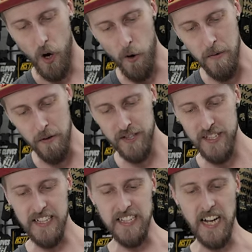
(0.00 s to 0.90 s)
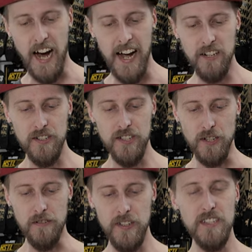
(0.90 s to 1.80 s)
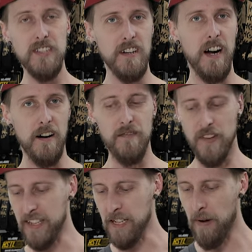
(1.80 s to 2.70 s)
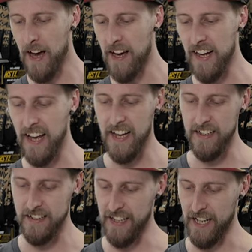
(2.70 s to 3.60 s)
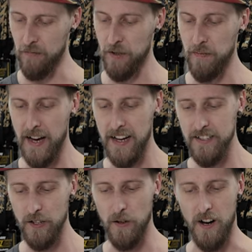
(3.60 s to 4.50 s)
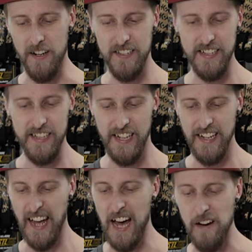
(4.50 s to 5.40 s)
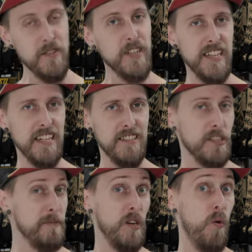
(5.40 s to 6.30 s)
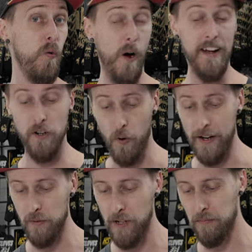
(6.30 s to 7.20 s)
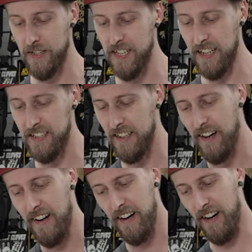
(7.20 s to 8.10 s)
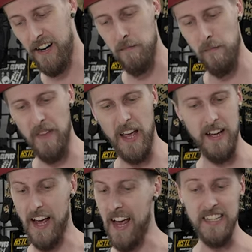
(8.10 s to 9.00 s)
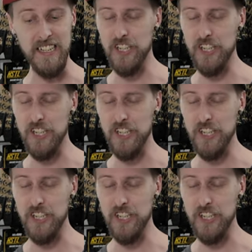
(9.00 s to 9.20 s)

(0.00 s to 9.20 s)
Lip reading: almost the entire surface of the knee pad and the elbow pad. So honestly, like everything is gonna be quite well protected. Any